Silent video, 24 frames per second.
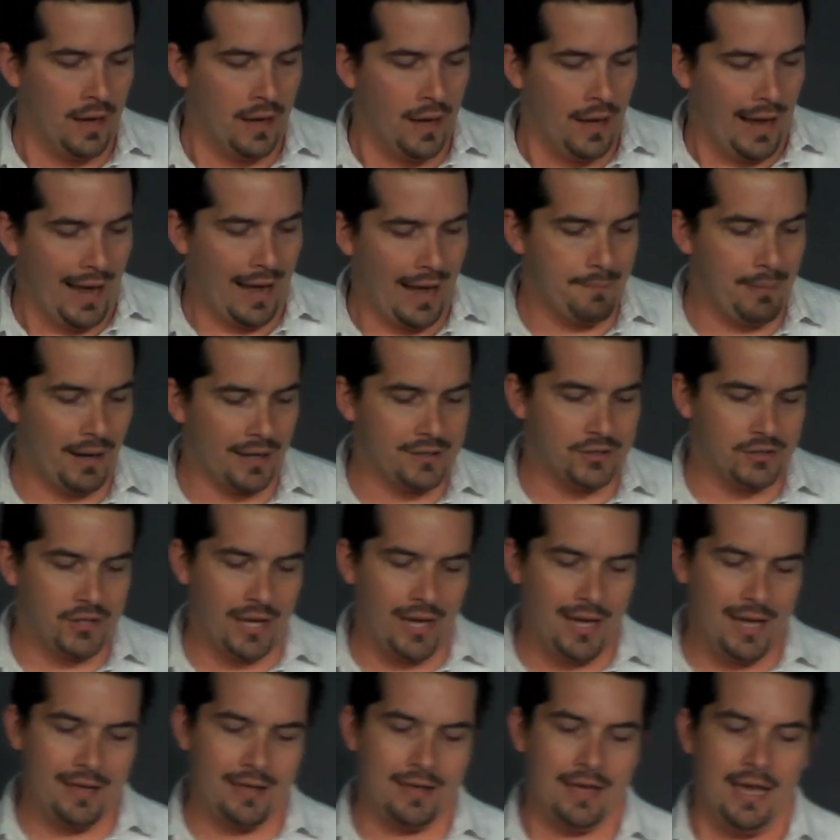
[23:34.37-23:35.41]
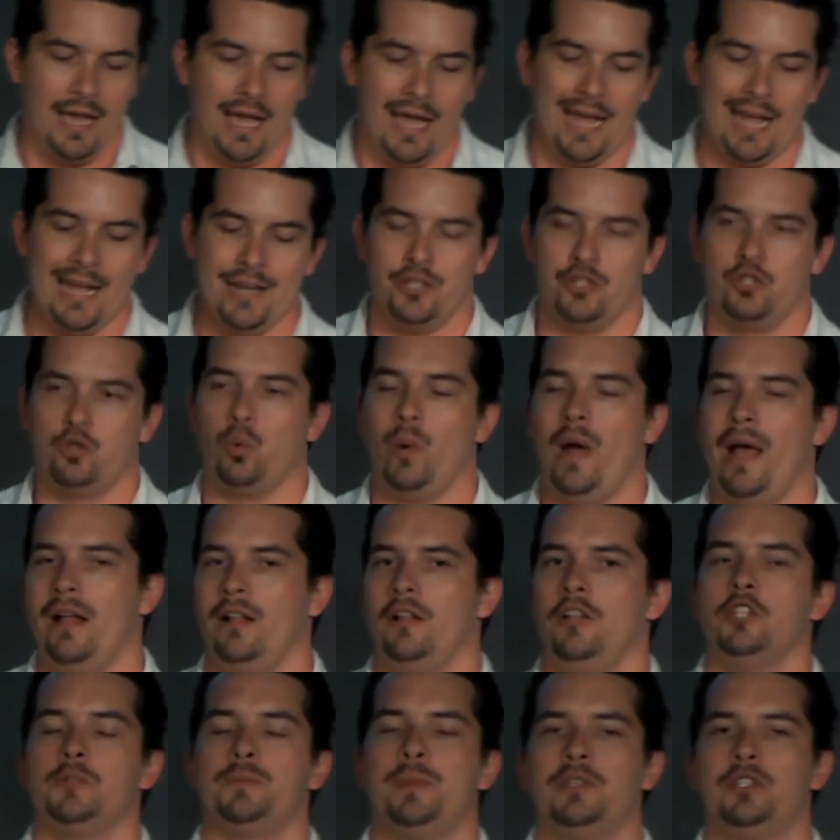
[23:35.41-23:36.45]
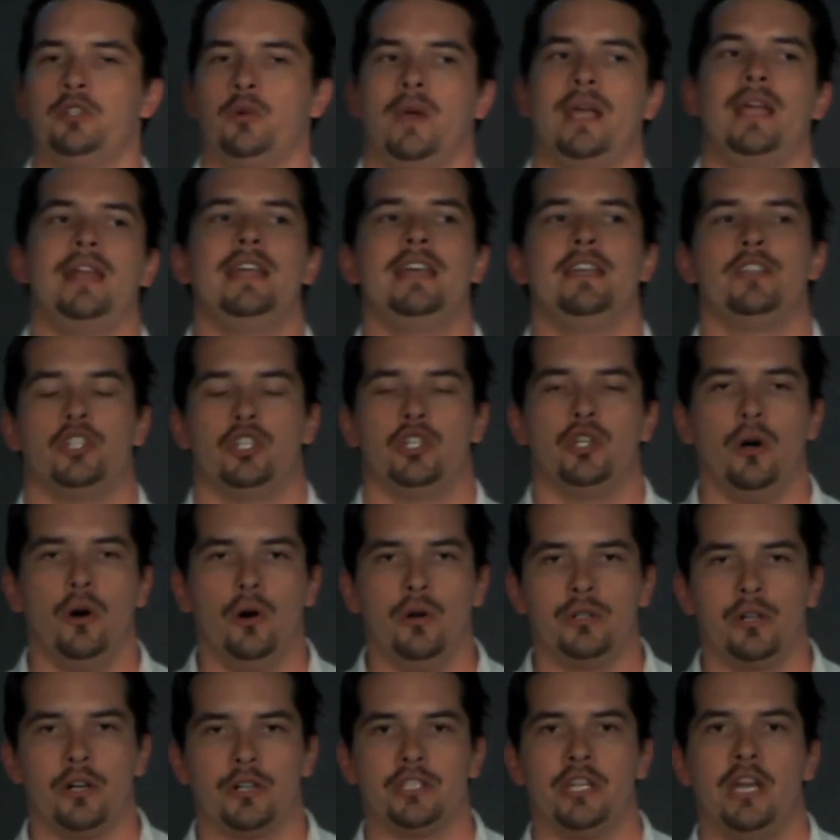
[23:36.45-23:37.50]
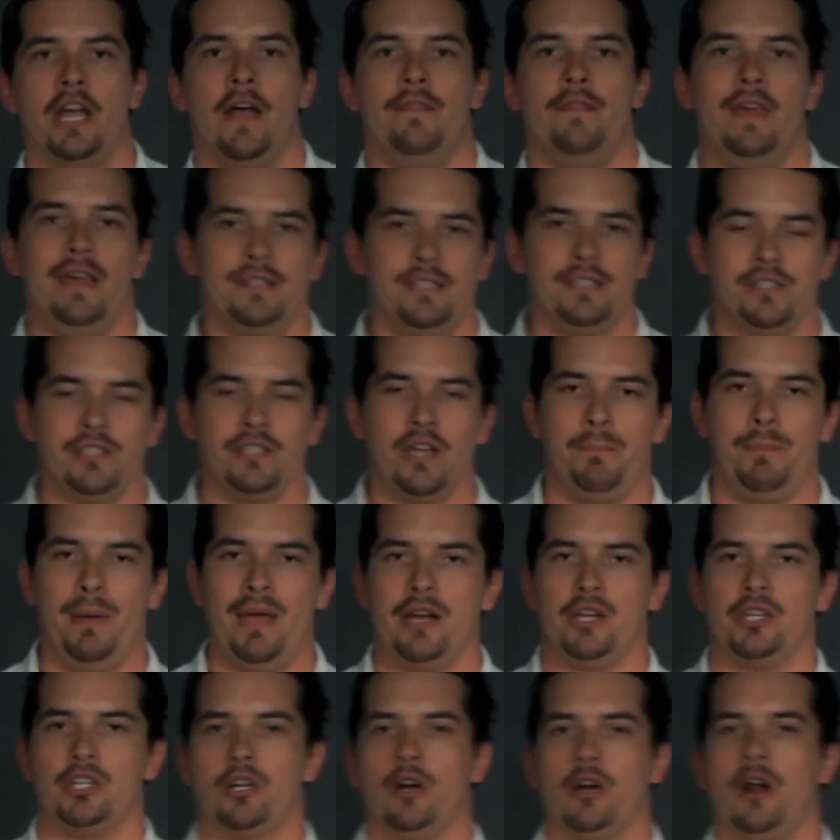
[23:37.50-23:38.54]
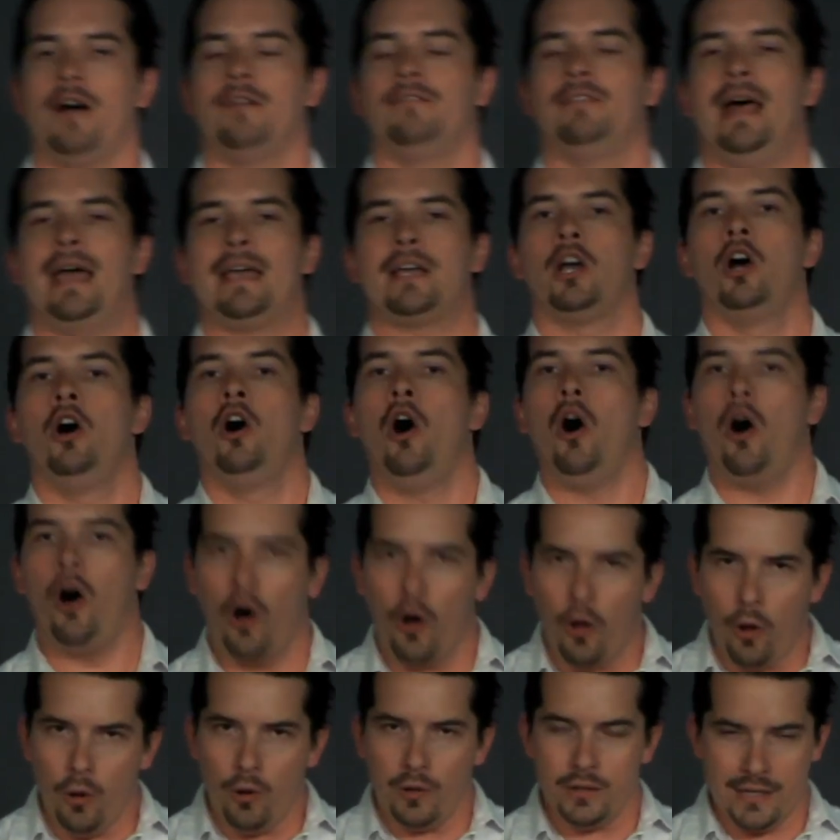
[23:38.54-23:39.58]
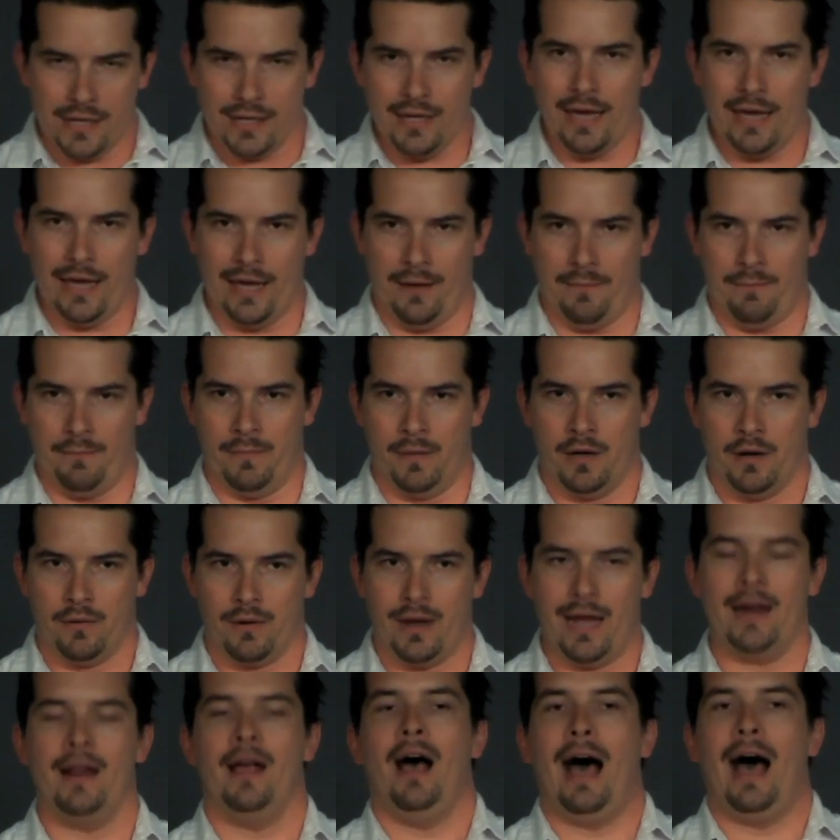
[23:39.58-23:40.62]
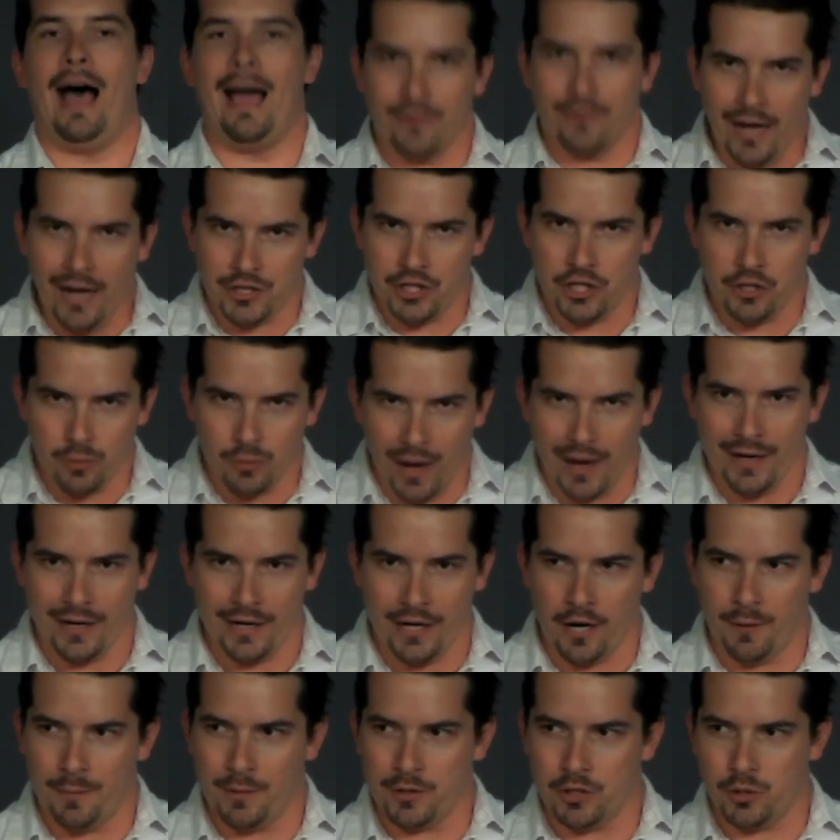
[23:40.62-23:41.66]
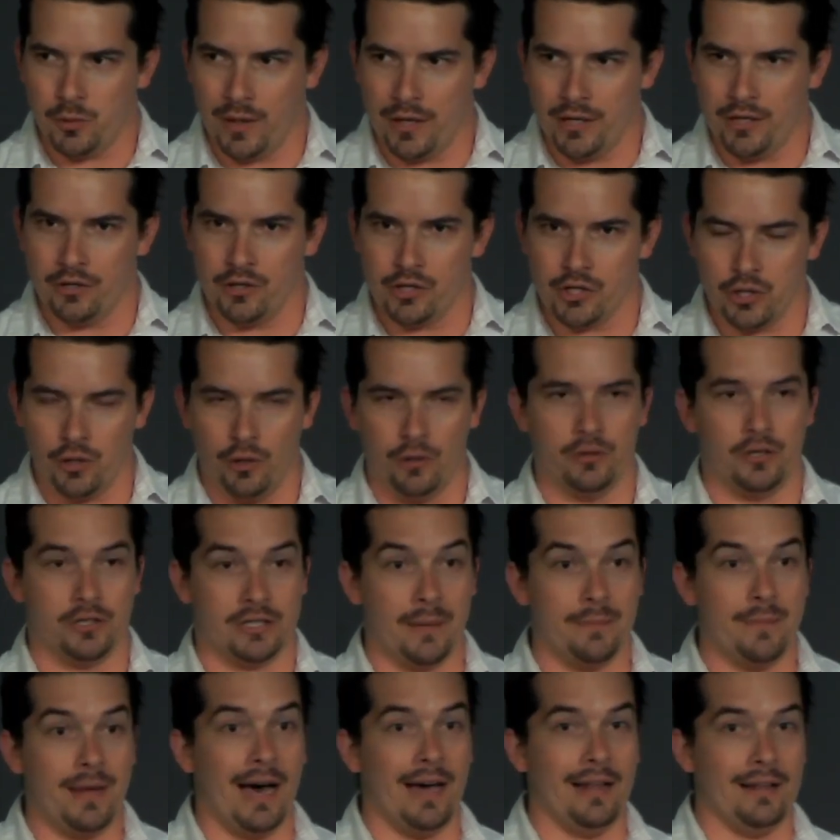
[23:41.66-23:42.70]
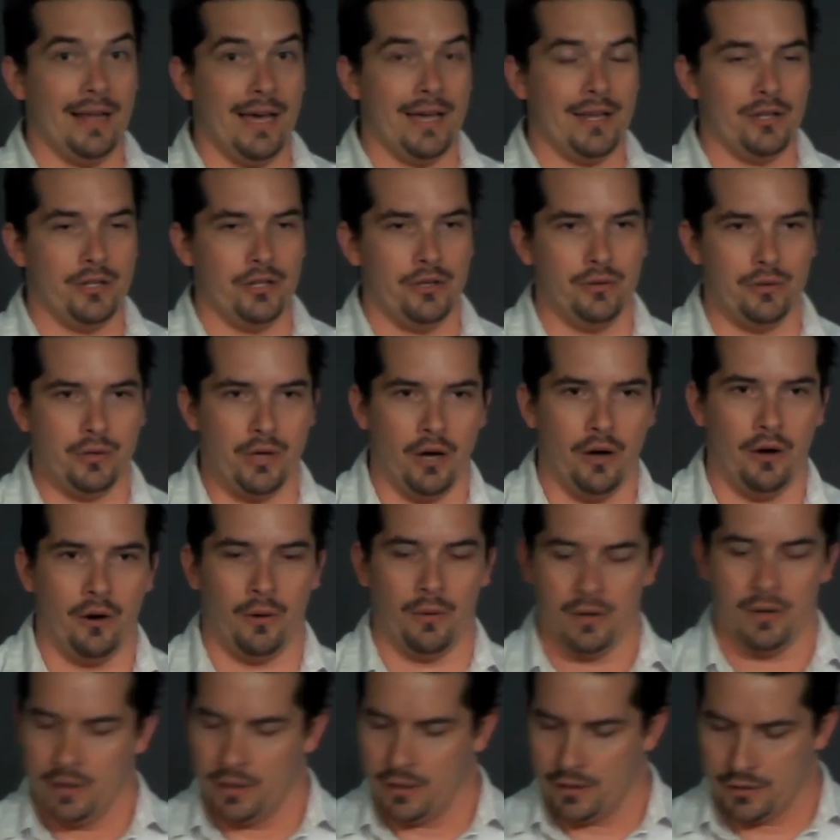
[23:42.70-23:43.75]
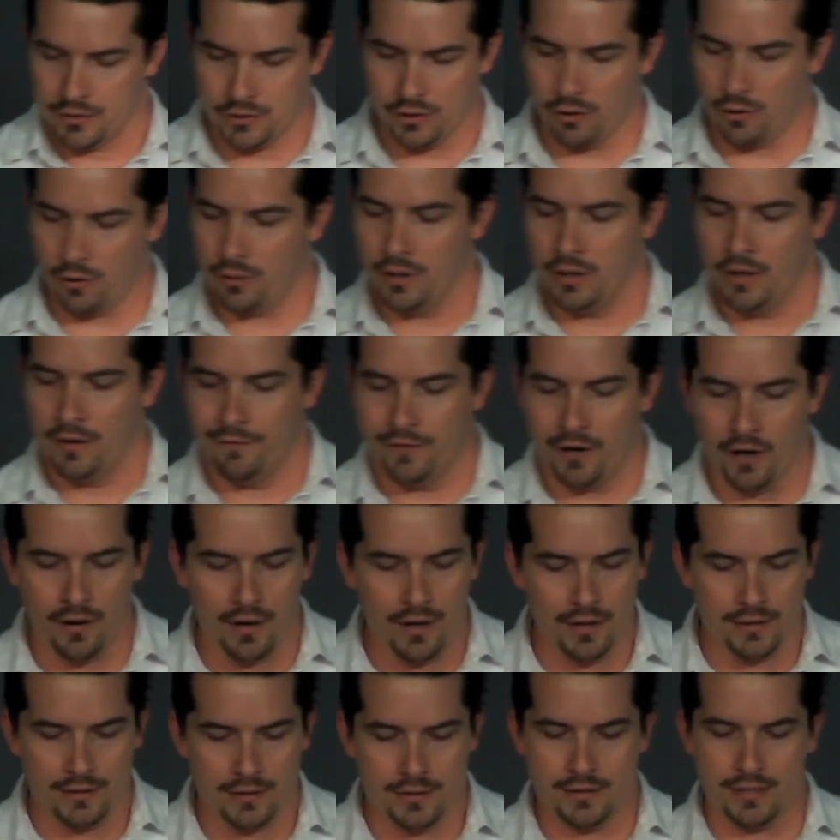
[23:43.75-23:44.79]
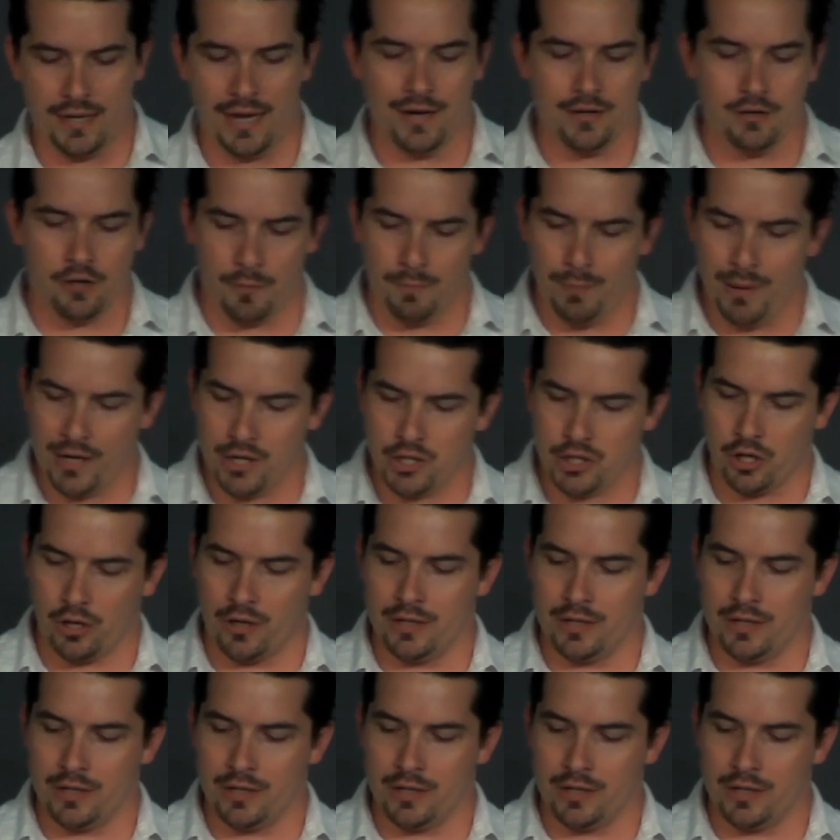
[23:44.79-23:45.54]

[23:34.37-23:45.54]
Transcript: And by saying he dwells between his shoulders, this is a picture of like holding him, right? I've got you right here between your shoulders. I'm not letting you go. So very tender picture.